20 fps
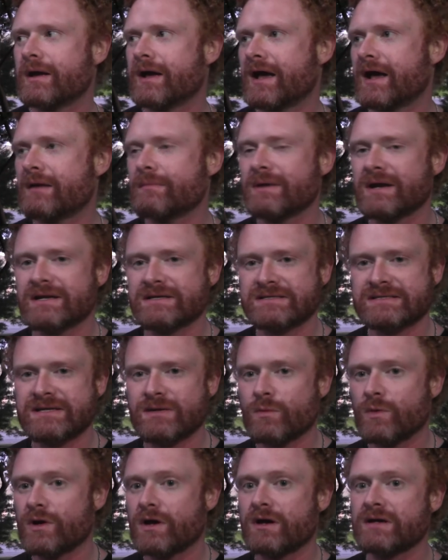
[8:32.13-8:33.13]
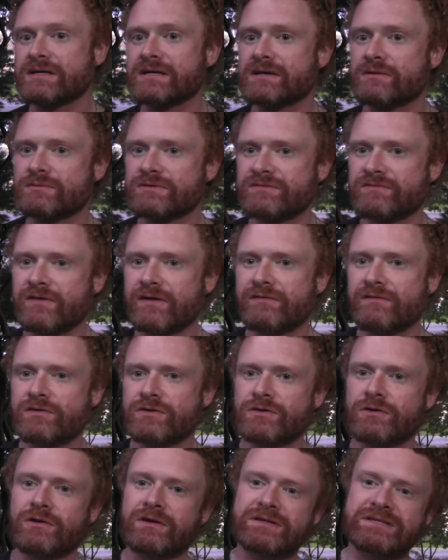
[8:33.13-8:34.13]
And I mean, as I said, when I did it was
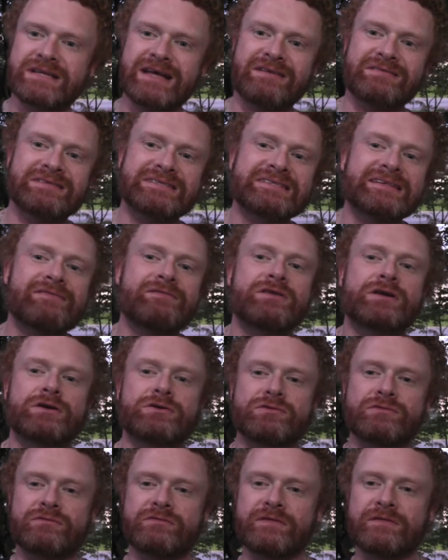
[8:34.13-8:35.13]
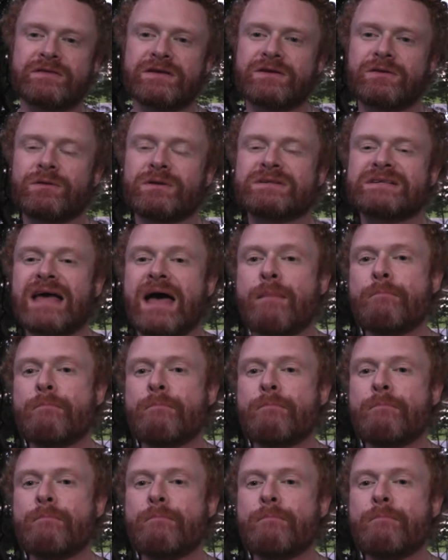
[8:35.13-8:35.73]
$500, now it's $750.